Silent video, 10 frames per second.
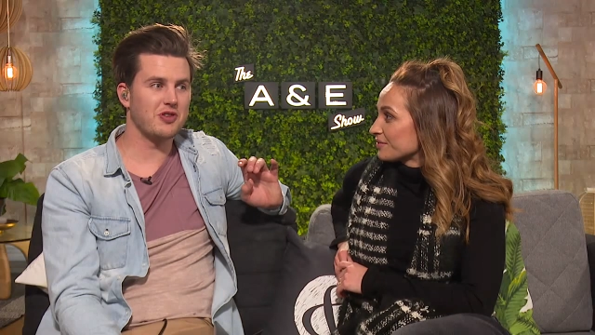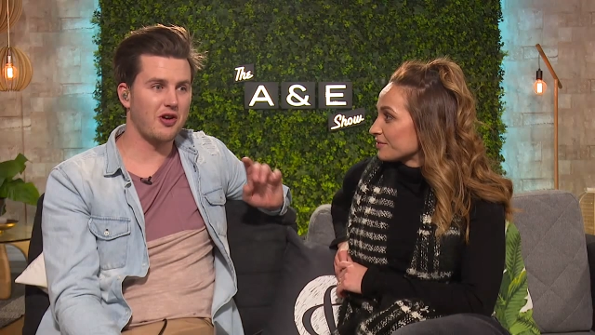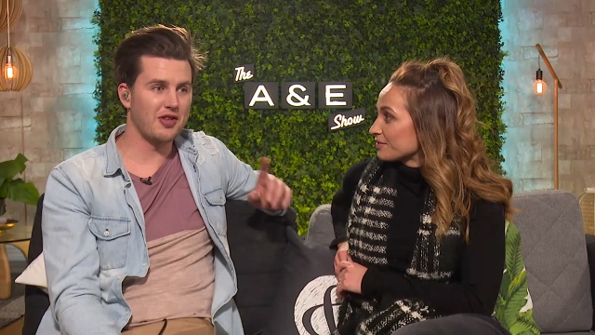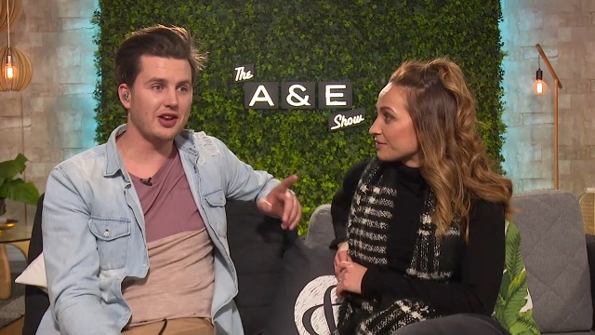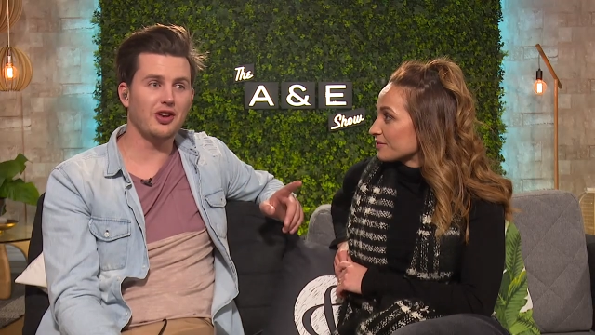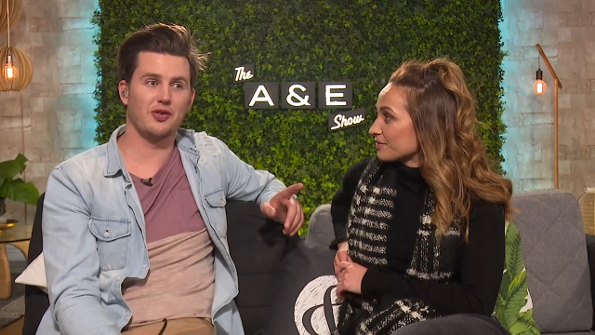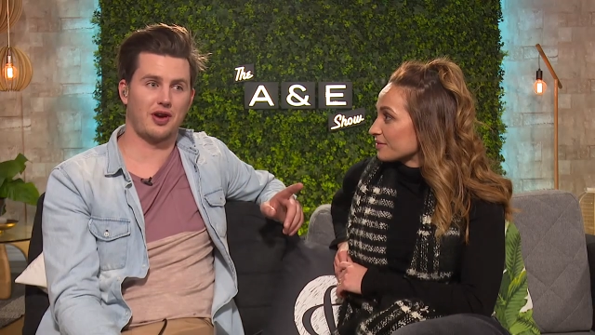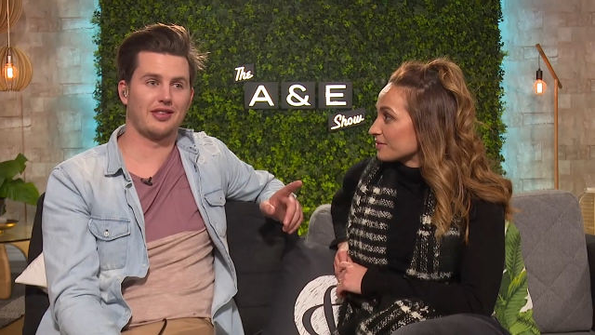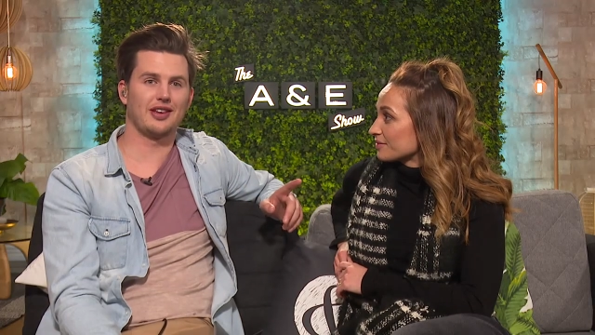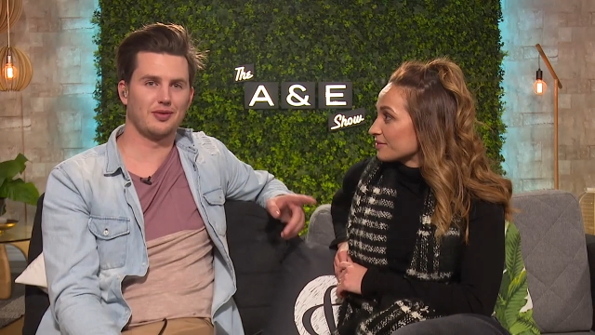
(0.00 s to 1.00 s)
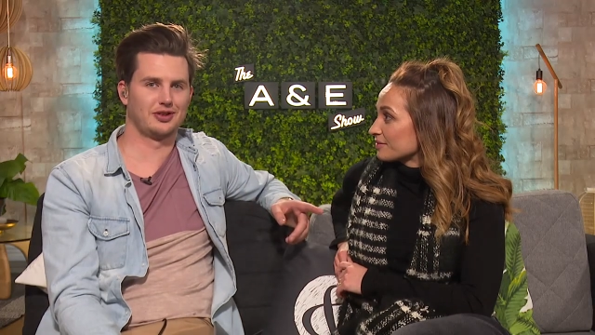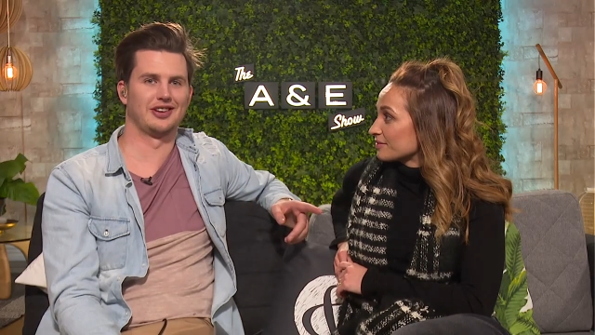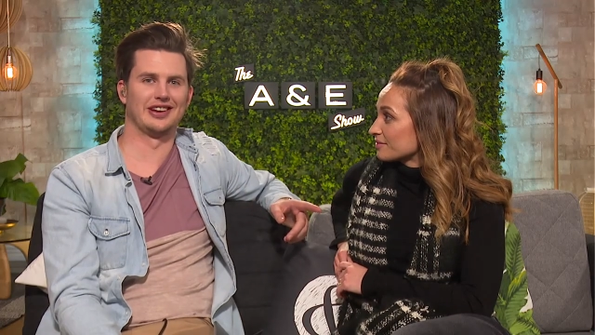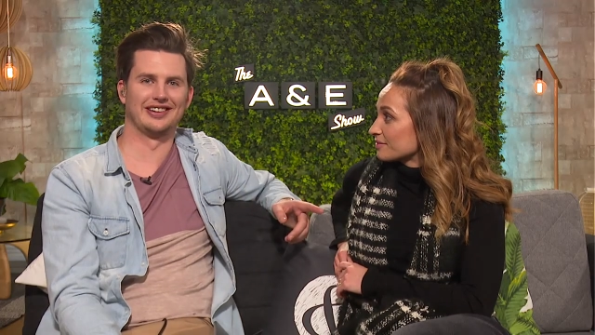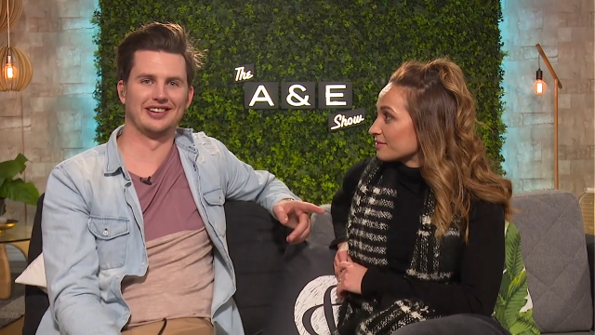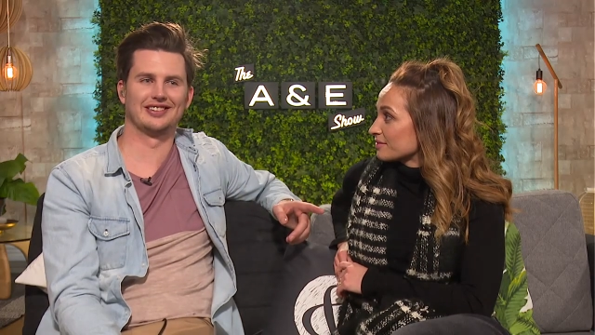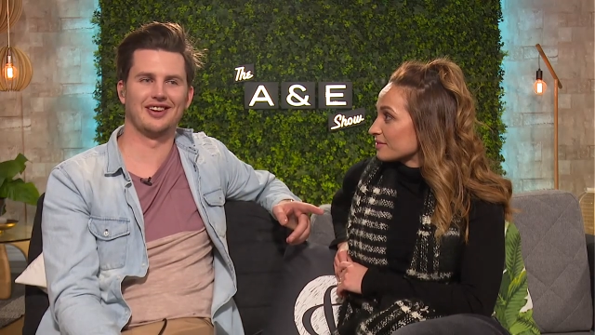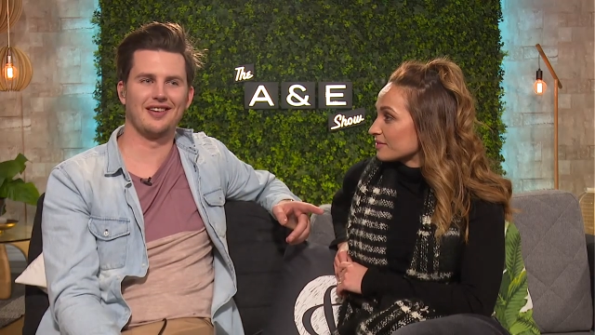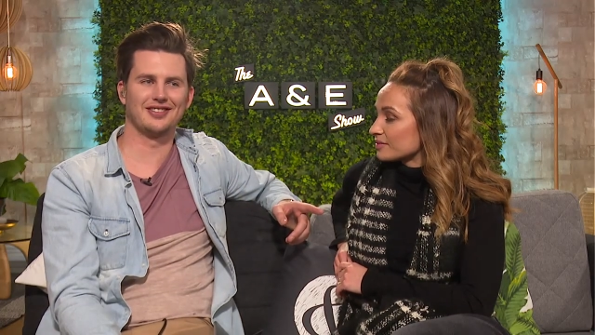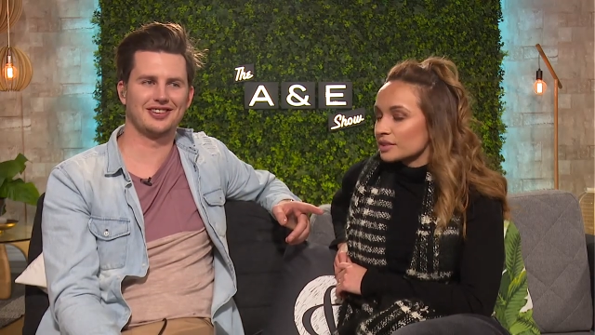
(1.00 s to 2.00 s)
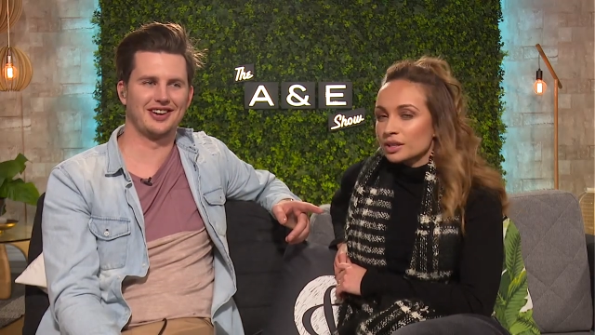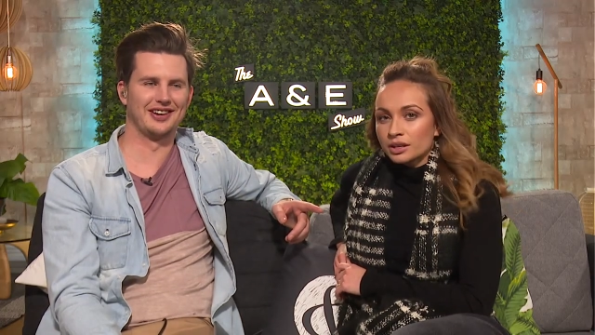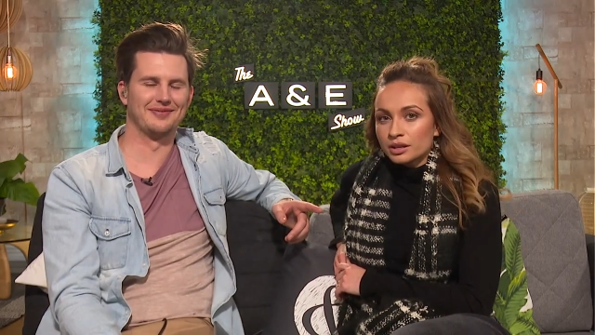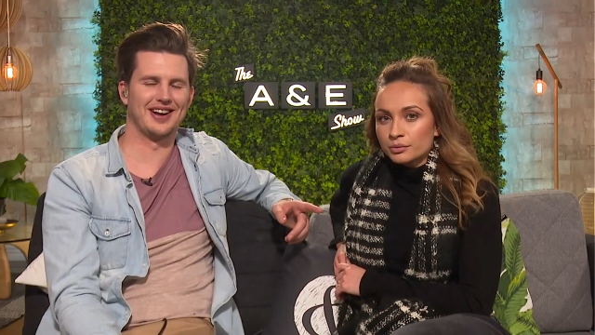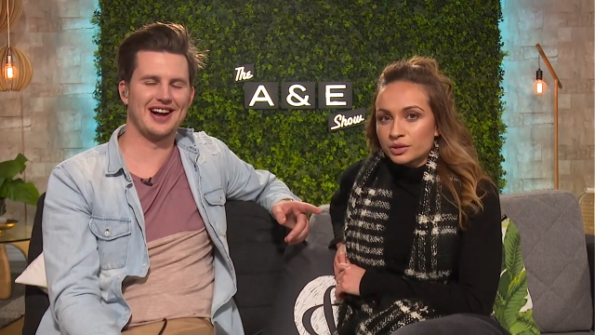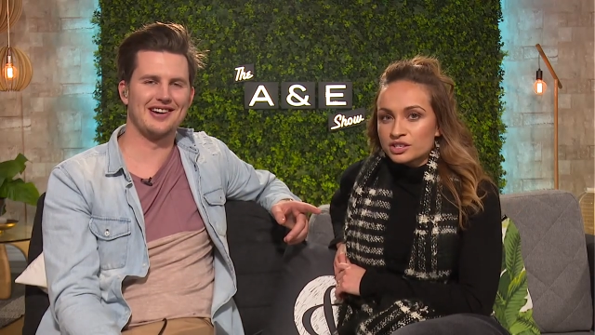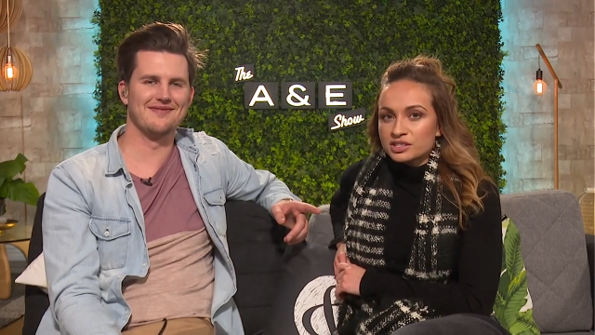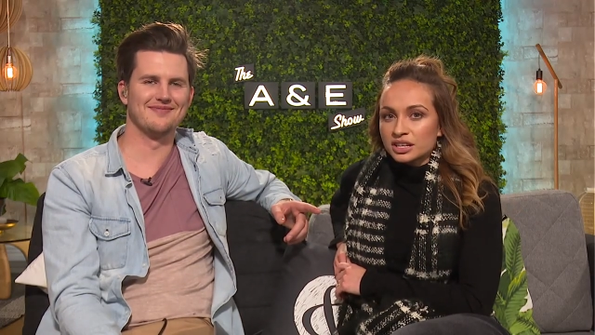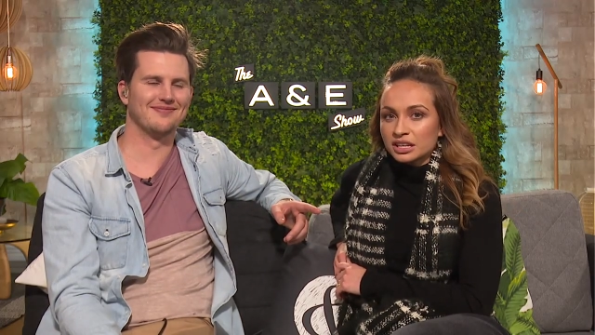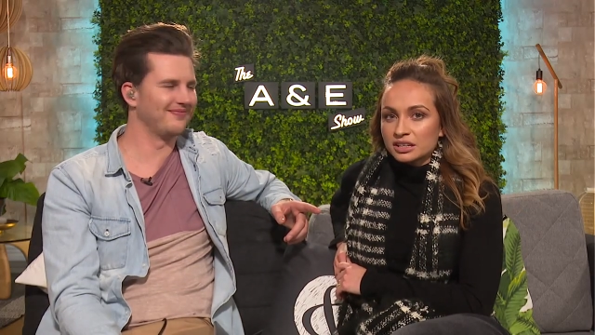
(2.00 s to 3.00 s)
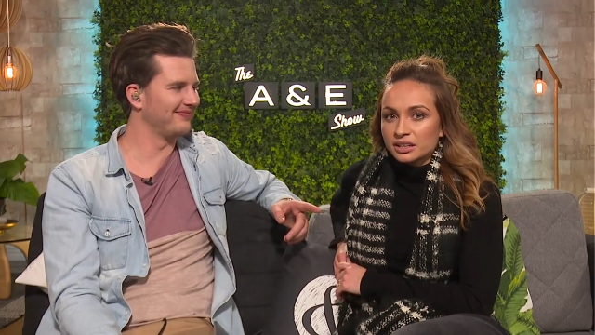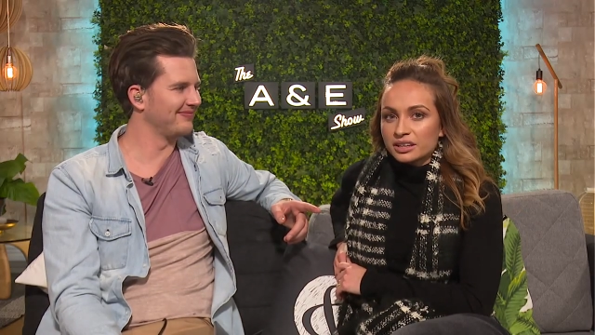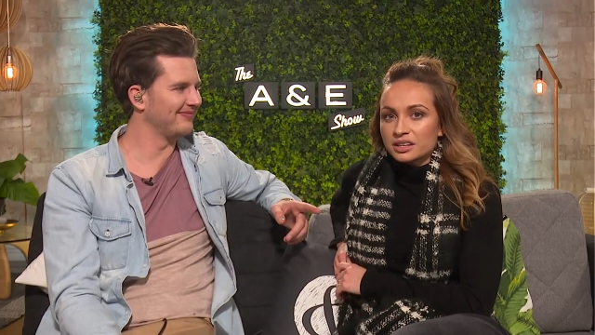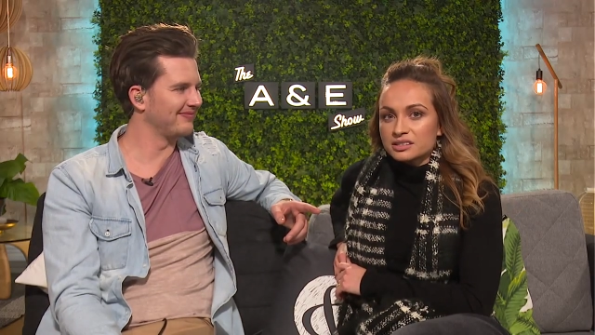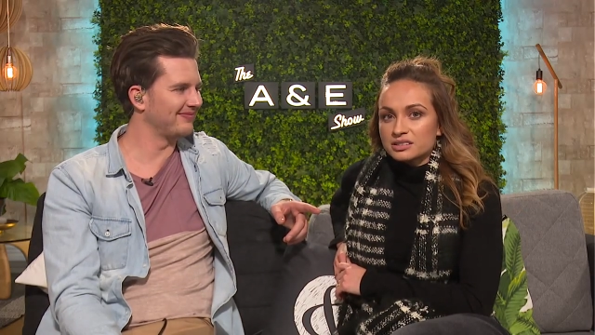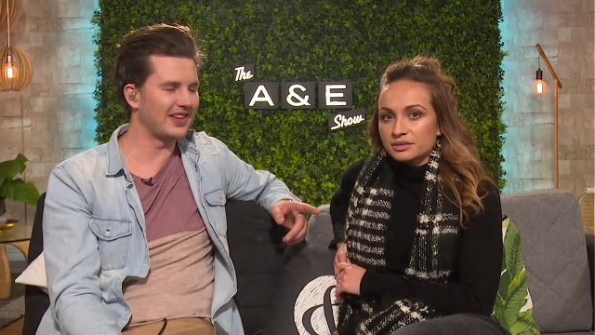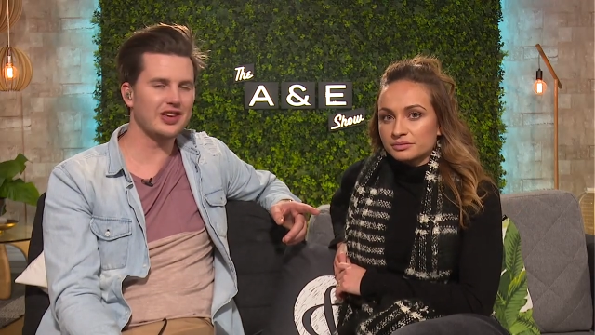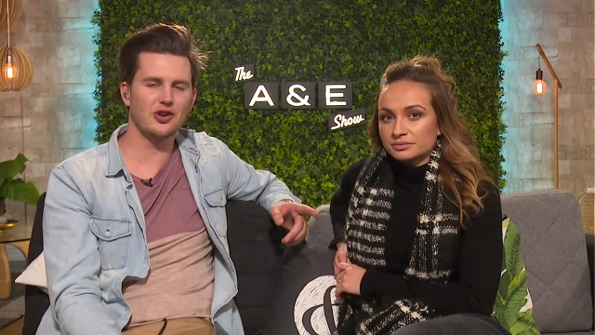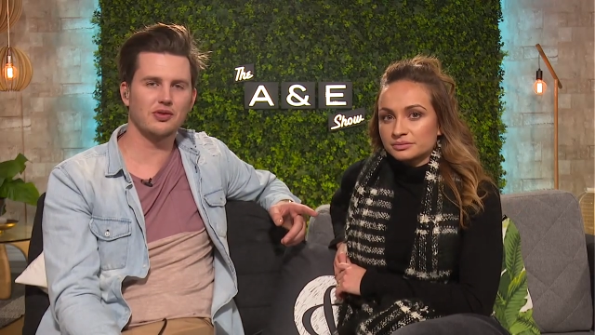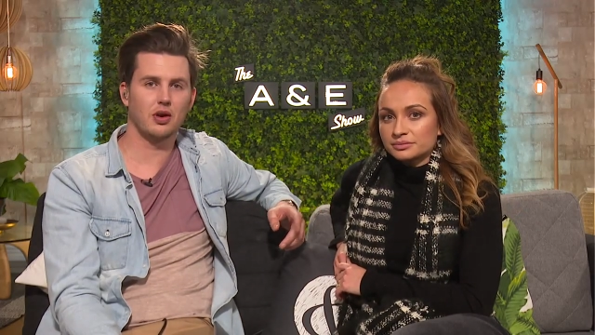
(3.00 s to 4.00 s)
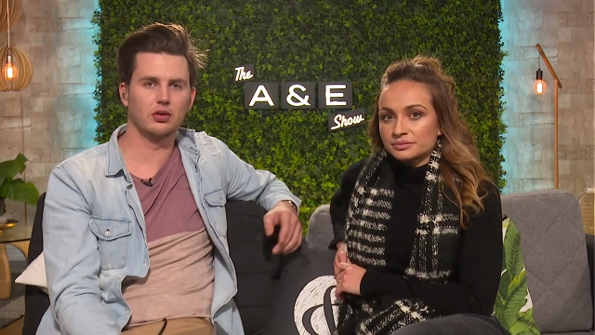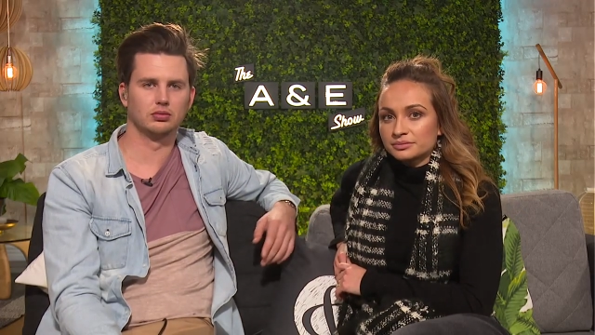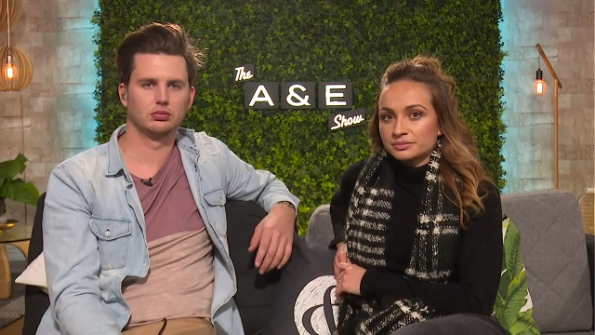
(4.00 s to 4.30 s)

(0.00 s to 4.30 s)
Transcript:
Speaker 1: On that note, I think we should end this live stream.
Speaker 2: We're um, just going to end it like this.
Speaker 1: Thank you. Oh.